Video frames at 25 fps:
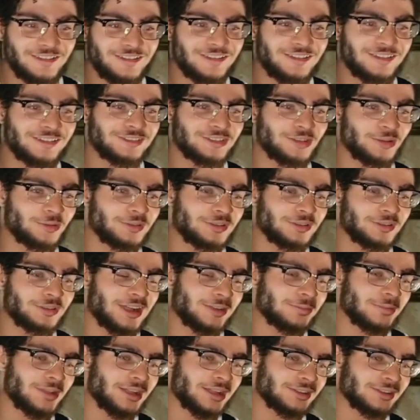Don't
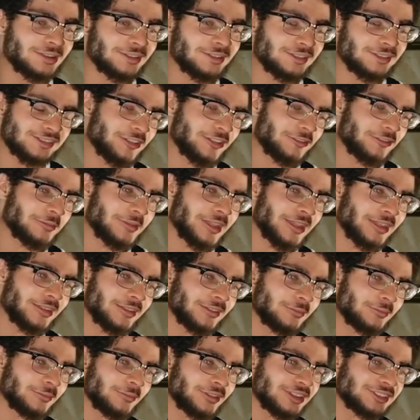cock block yourself,
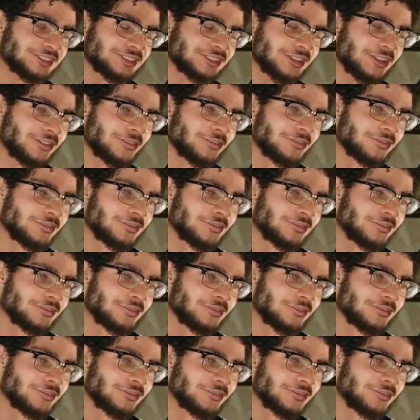man. Please don't.